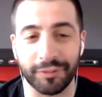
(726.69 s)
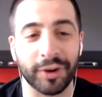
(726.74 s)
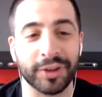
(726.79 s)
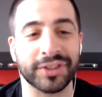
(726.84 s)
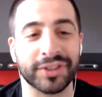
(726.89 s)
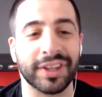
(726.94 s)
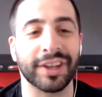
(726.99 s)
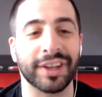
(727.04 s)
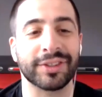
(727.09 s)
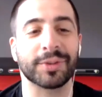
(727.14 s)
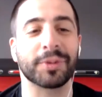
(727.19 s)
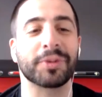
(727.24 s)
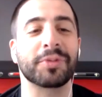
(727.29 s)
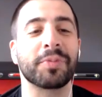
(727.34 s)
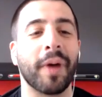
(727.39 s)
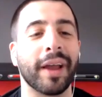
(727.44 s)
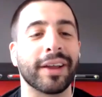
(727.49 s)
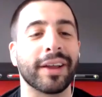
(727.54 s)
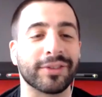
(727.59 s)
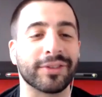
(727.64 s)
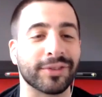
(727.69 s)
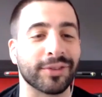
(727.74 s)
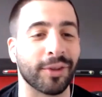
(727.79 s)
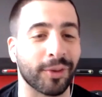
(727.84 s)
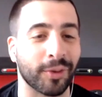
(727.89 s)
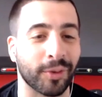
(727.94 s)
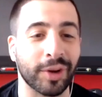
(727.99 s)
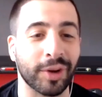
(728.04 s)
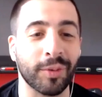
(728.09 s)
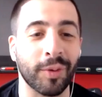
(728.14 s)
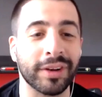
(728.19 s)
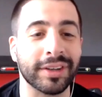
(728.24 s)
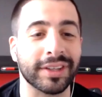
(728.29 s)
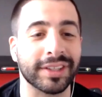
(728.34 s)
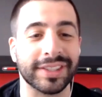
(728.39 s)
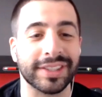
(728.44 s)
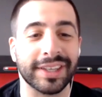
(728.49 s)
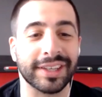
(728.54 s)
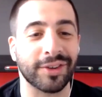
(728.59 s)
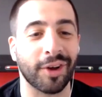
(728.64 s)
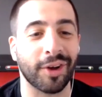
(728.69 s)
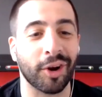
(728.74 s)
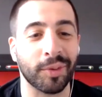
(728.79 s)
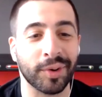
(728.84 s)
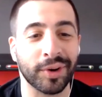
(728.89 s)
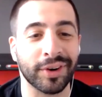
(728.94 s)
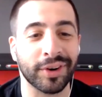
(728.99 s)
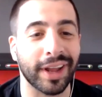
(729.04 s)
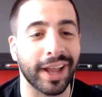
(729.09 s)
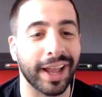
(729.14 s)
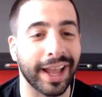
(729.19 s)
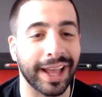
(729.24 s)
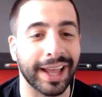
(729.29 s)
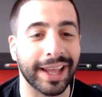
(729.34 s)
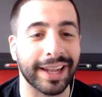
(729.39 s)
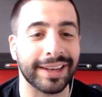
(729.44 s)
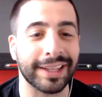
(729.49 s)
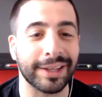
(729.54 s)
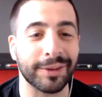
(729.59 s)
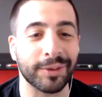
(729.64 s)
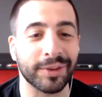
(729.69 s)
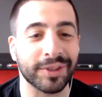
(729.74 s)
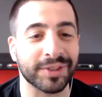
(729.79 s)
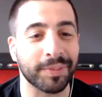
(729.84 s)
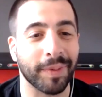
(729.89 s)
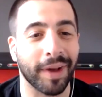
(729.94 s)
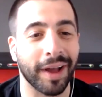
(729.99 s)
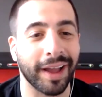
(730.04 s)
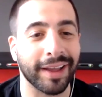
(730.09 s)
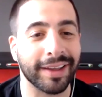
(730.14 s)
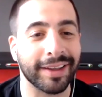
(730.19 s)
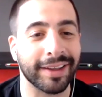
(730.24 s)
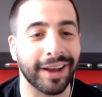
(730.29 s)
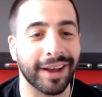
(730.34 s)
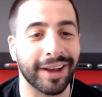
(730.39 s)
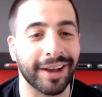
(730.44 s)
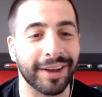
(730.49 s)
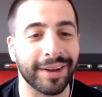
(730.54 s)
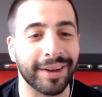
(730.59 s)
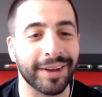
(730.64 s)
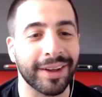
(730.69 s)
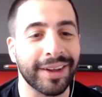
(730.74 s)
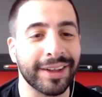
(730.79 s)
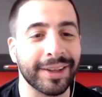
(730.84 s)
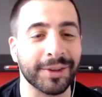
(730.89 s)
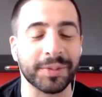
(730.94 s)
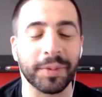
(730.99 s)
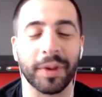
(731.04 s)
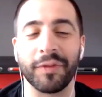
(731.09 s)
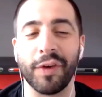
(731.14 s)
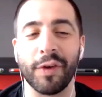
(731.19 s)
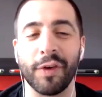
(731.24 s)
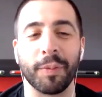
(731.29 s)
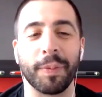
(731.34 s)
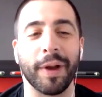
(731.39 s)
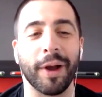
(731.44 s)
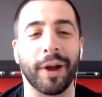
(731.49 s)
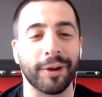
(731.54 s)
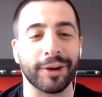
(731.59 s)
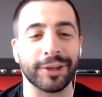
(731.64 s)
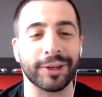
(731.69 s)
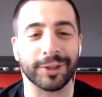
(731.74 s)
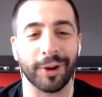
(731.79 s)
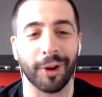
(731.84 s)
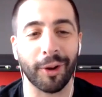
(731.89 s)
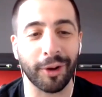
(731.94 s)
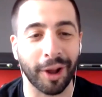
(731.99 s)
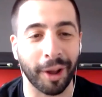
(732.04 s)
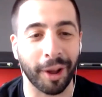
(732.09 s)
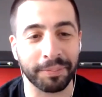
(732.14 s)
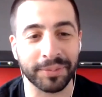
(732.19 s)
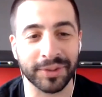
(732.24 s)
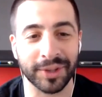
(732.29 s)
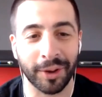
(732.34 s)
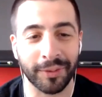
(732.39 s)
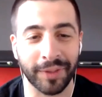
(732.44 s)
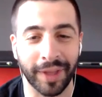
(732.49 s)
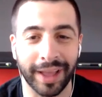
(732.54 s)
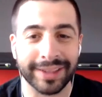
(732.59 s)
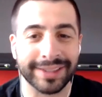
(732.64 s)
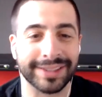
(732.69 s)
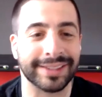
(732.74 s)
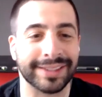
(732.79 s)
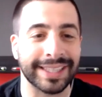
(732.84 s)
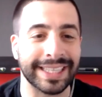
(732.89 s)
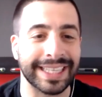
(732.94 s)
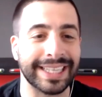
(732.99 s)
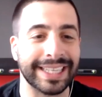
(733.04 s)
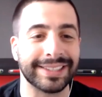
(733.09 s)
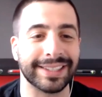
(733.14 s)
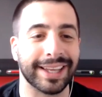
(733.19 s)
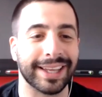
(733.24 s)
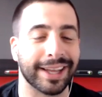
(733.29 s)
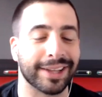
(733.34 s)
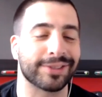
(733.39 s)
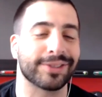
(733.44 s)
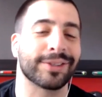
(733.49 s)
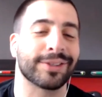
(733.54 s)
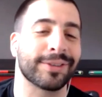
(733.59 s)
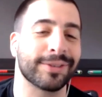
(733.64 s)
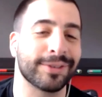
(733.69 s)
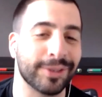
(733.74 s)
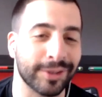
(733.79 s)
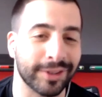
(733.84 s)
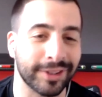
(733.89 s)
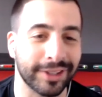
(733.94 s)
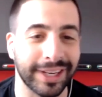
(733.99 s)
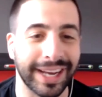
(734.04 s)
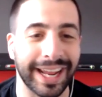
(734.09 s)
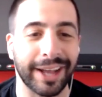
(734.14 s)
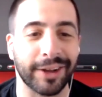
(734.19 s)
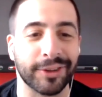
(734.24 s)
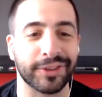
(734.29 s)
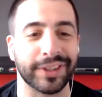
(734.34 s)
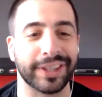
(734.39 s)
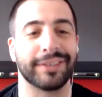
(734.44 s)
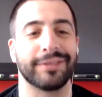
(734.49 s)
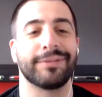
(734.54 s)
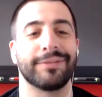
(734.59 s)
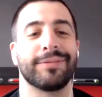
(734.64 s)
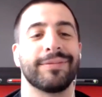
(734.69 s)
first answer was my answer though. Green one because he has armor and he was my favorite Power Ranger growing up. So that's the easy answer. You nailed it.